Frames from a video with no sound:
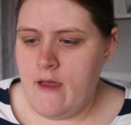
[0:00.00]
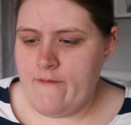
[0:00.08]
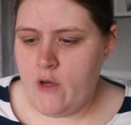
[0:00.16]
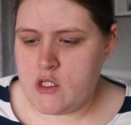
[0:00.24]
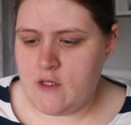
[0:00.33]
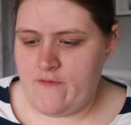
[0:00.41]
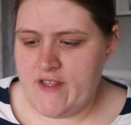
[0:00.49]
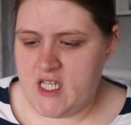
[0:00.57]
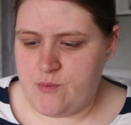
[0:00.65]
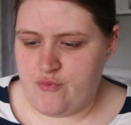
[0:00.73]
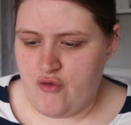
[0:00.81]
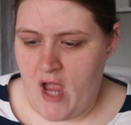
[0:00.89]
Photo
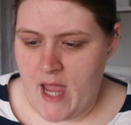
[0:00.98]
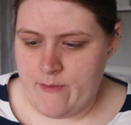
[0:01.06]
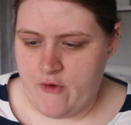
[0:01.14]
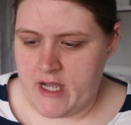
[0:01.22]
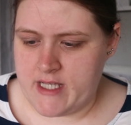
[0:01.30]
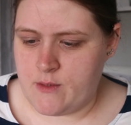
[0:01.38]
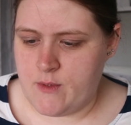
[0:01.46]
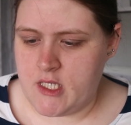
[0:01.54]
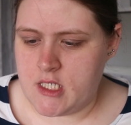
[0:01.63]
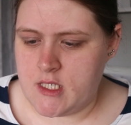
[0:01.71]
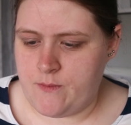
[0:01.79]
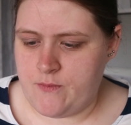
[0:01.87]
Finish Primerizer, which is a